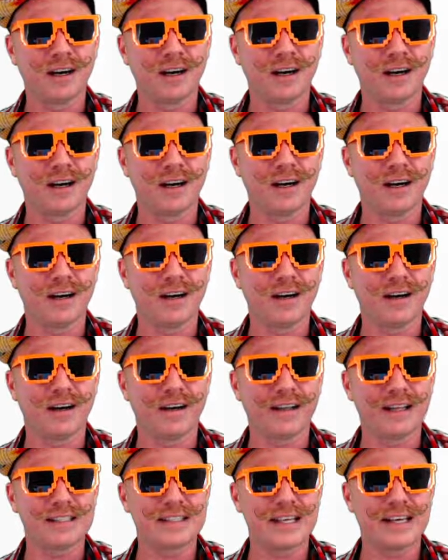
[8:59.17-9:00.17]
Oh,
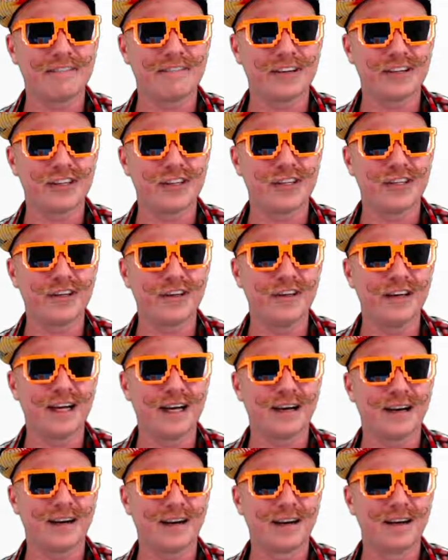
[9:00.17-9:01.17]
that's even
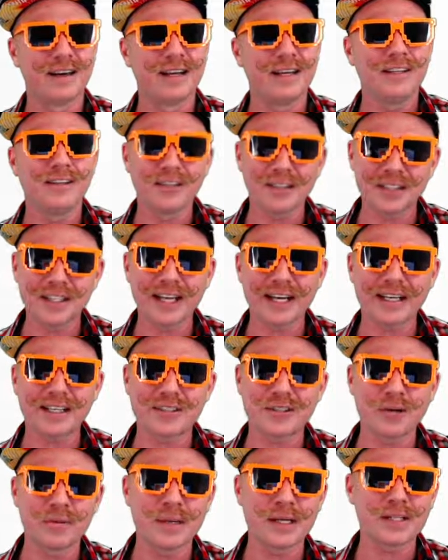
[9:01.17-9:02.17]
cuter. Looks like
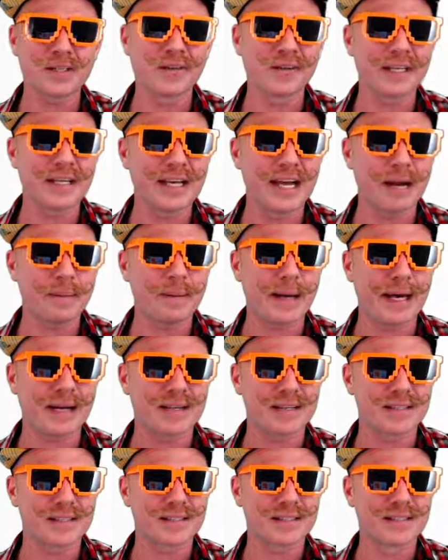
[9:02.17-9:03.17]
it's almost looking up at
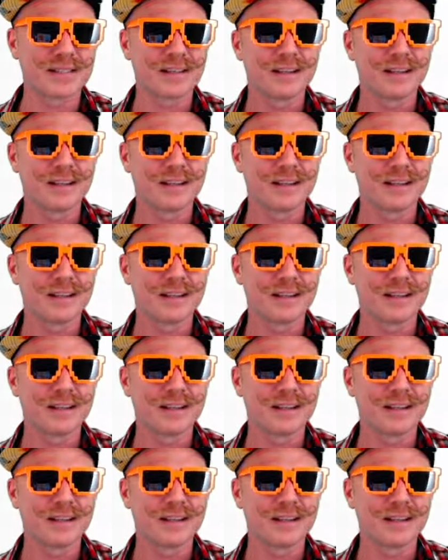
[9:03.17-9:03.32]
us.